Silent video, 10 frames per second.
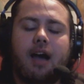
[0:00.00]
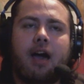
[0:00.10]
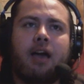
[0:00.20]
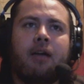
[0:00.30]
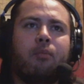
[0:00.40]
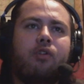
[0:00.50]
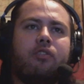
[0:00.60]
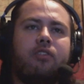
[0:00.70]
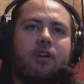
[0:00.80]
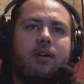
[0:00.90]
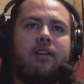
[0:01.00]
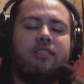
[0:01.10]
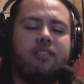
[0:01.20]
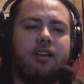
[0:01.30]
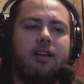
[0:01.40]
I'm going to go ahead and
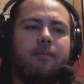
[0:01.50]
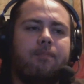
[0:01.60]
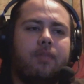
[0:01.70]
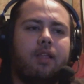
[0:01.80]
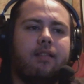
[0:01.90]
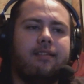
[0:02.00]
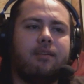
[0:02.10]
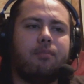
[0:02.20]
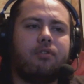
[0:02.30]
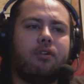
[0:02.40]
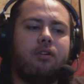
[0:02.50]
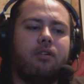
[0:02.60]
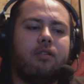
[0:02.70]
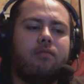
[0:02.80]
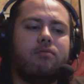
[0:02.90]
say this
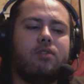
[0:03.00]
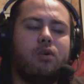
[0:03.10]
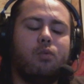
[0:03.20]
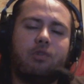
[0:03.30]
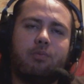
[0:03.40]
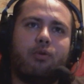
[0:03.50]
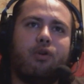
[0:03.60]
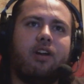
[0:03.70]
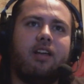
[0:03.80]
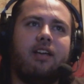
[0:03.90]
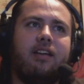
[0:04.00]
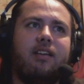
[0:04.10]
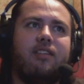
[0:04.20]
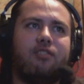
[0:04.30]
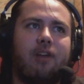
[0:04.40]
episode was pretty
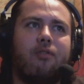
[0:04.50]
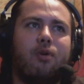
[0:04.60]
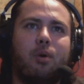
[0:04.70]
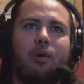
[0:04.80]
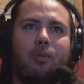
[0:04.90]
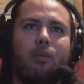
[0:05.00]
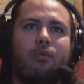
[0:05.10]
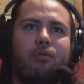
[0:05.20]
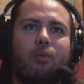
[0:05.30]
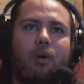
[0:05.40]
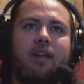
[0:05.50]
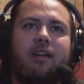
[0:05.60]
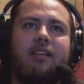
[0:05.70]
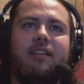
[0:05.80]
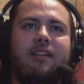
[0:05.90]
straightforward with what
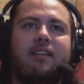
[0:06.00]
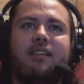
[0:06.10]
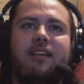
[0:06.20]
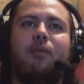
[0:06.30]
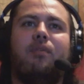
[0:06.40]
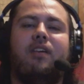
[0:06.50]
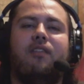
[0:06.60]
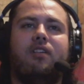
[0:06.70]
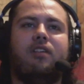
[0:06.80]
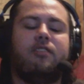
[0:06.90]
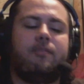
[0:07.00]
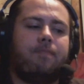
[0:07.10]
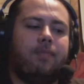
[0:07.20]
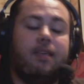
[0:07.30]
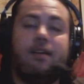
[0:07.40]
it was giving us.
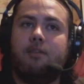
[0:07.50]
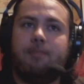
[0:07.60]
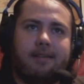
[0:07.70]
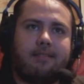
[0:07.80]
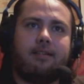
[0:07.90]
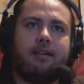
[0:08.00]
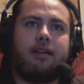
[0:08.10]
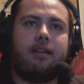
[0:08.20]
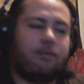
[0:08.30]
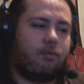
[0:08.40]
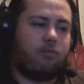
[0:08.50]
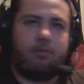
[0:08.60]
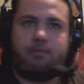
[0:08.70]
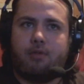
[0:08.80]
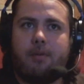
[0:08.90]
Basically, it
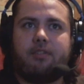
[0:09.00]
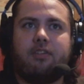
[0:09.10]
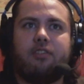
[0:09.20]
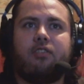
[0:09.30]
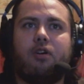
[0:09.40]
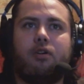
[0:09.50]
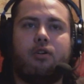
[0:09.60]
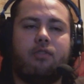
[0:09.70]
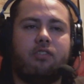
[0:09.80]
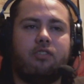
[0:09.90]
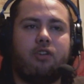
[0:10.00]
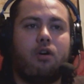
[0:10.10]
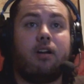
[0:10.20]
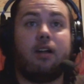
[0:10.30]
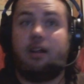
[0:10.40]
promised us a Goku versus
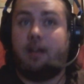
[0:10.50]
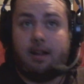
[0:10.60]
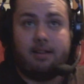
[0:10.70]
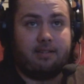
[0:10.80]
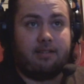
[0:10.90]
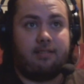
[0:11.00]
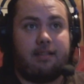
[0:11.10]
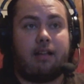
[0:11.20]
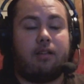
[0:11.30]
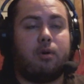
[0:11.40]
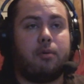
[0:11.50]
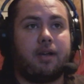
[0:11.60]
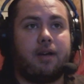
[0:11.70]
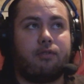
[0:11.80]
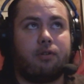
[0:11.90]
Gohan, and that is exactly what we
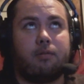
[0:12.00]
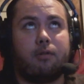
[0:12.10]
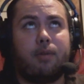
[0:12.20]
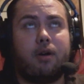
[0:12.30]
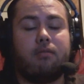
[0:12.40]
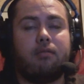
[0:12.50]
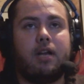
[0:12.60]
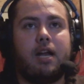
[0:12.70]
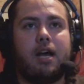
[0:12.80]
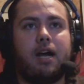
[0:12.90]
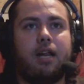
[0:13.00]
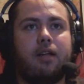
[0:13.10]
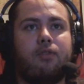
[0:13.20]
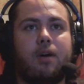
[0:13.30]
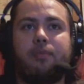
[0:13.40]
got for about 95%
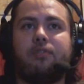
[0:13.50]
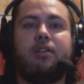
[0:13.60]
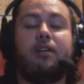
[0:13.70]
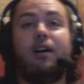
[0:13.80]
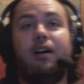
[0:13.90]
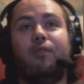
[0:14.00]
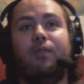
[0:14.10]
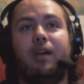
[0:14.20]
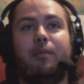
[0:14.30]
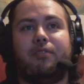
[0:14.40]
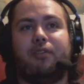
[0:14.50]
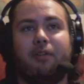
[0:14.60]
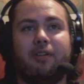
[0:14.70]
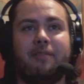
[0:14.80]
of the episode,